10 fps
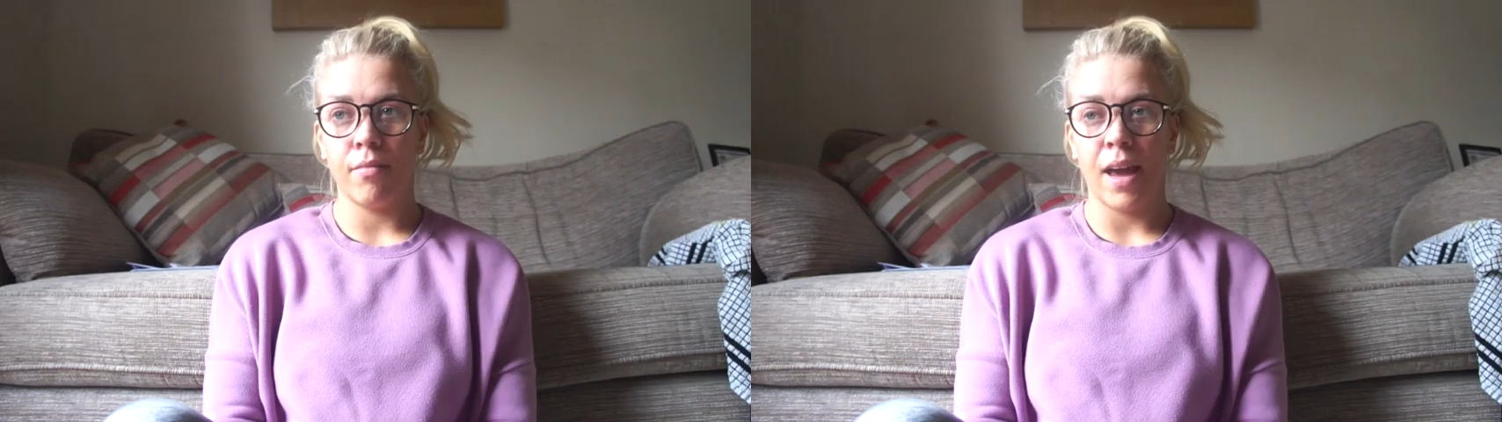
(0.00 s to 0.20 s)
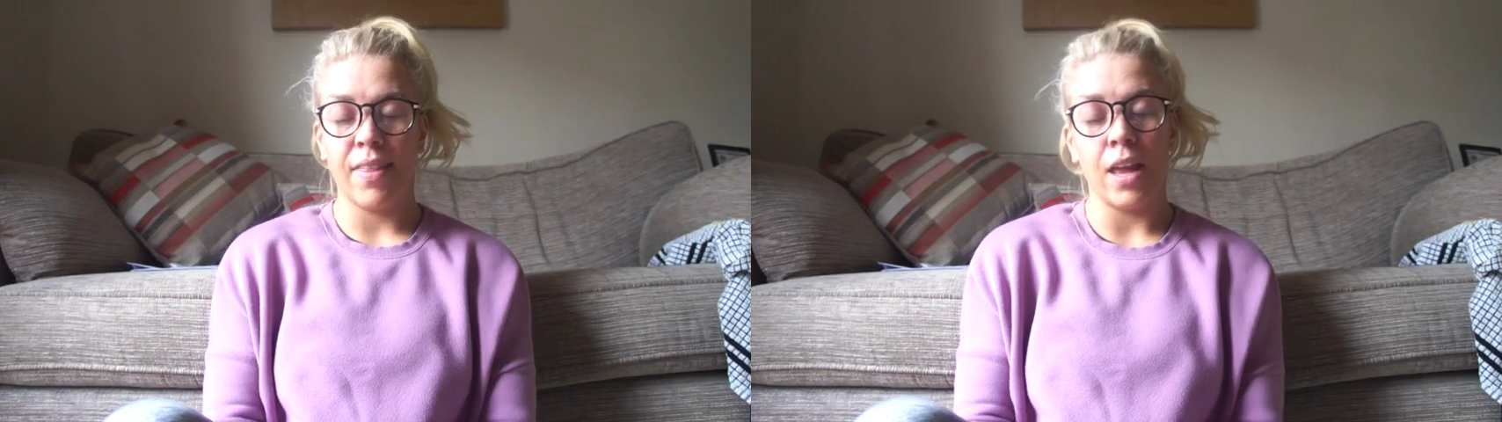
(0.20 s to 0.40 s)

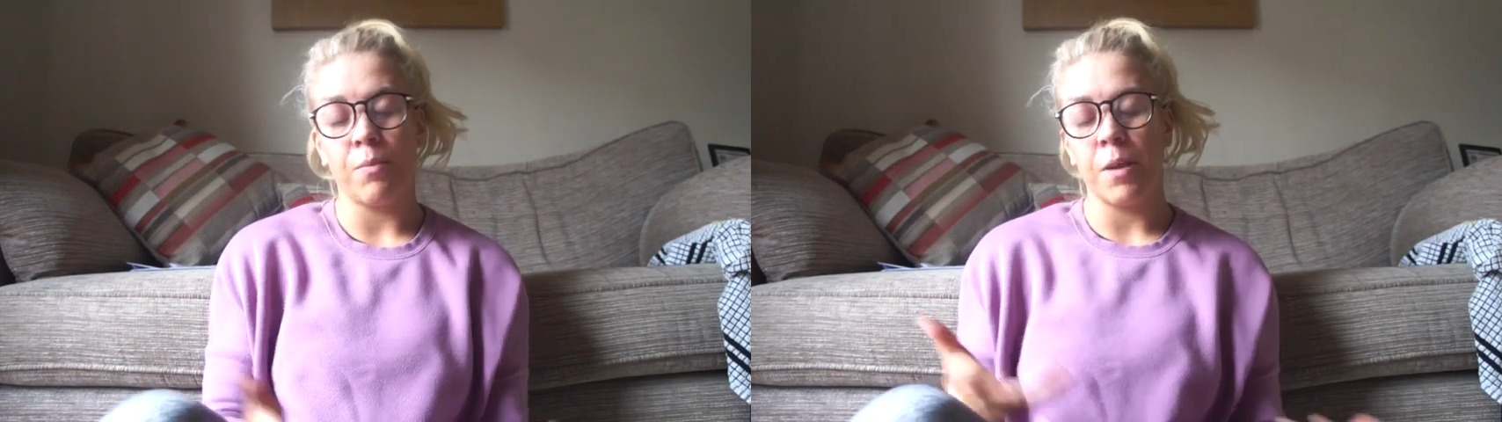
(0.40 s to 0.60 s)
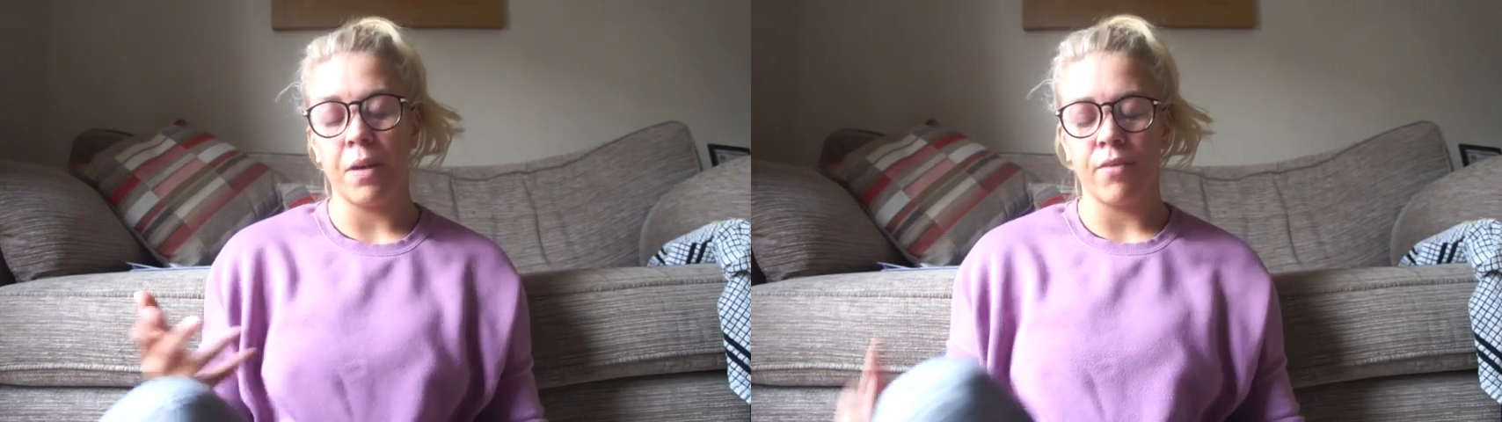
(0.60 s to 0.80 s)
and then
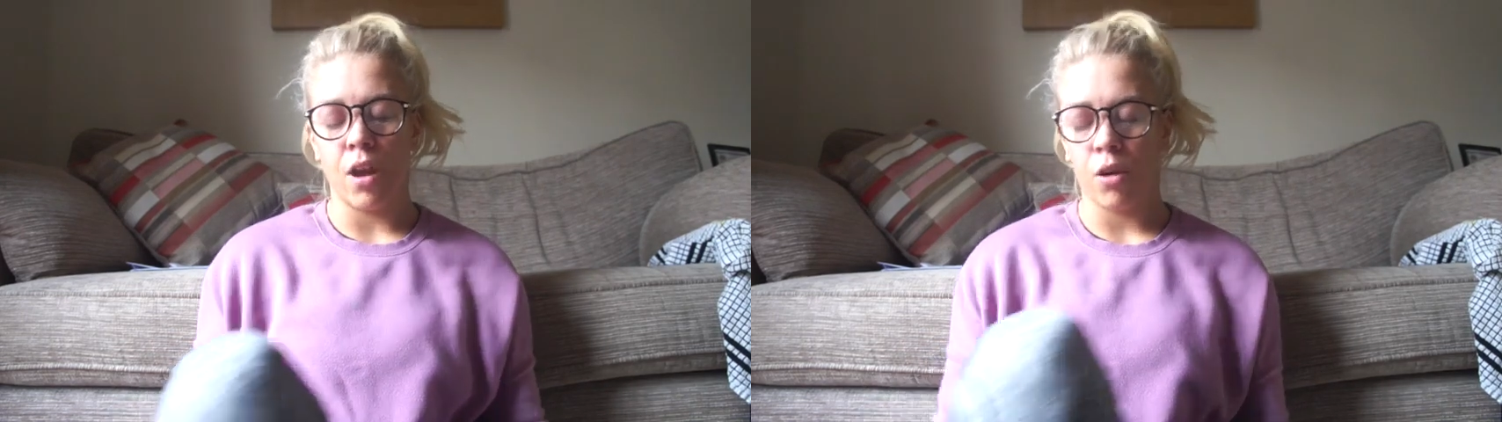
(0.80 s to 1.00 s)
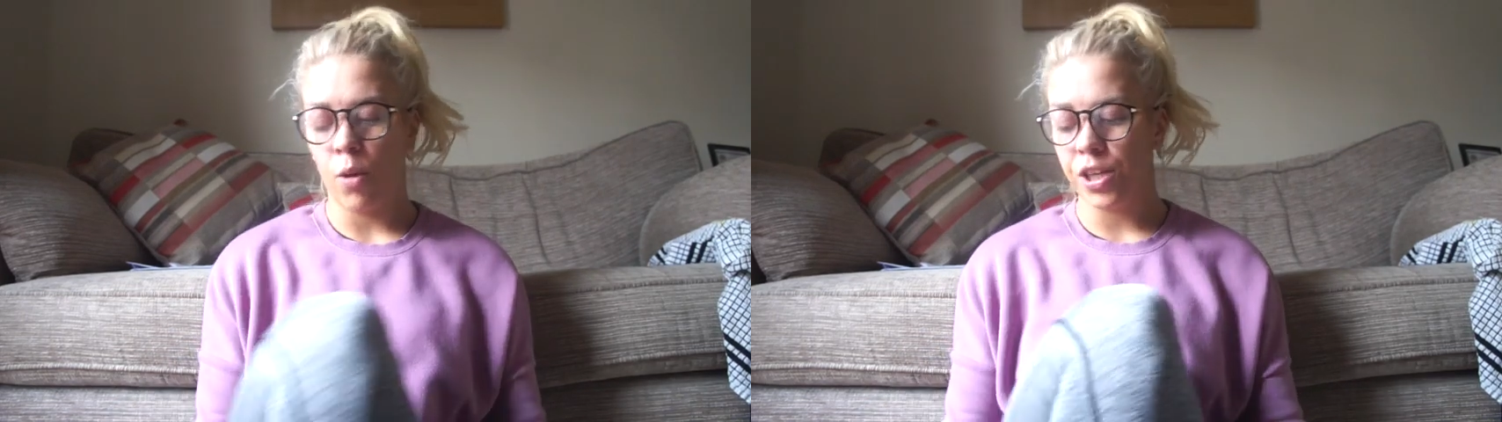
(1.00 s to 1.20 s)
people have a
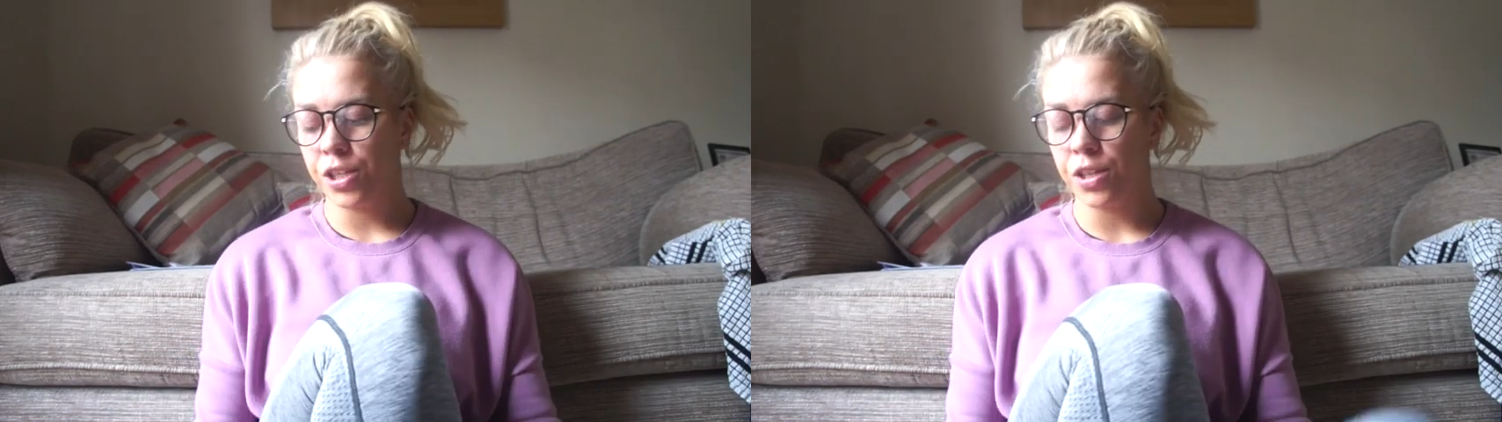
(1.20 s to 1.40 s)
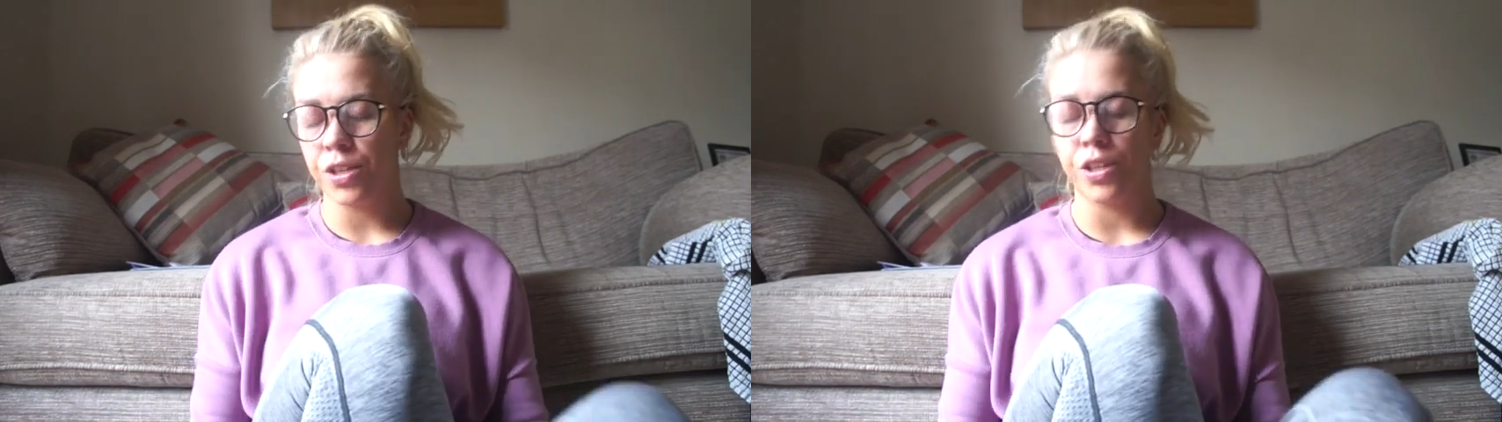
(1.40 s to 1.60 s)
lot of
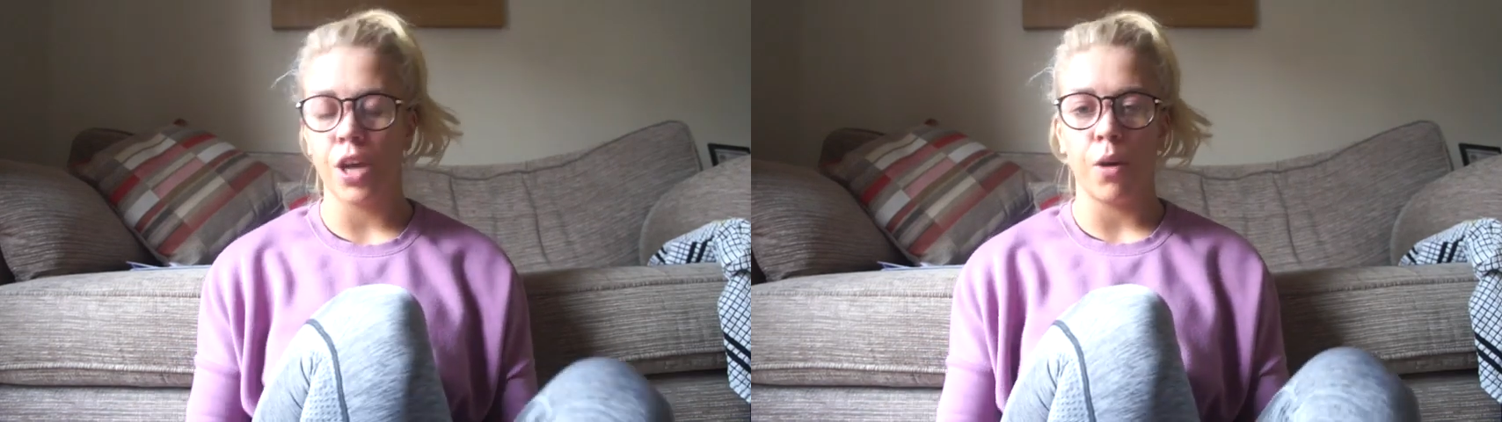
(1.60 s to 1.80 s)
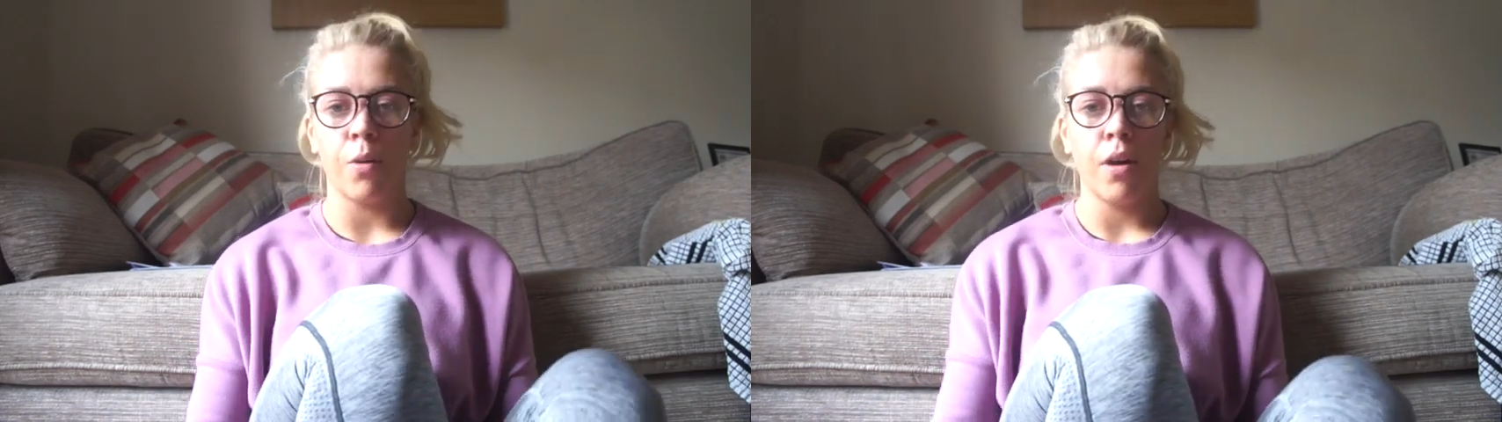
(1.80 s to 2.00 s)
questions, so